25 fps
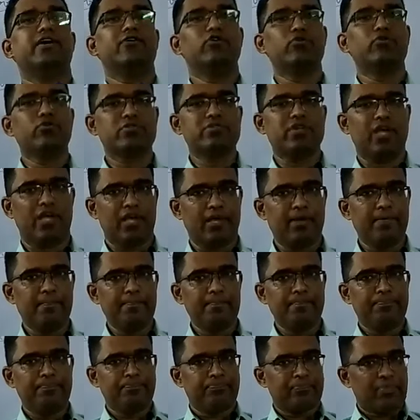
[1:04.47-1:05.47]

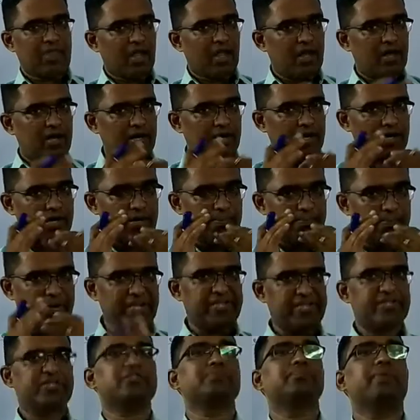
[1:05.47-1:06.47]
using
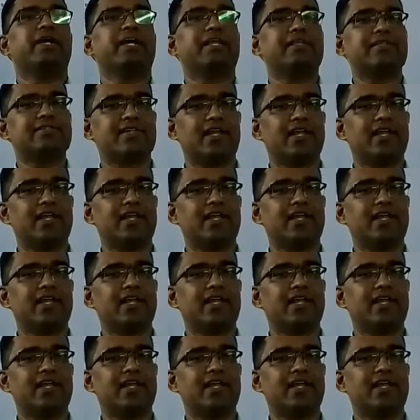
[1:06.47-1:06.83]
precious metals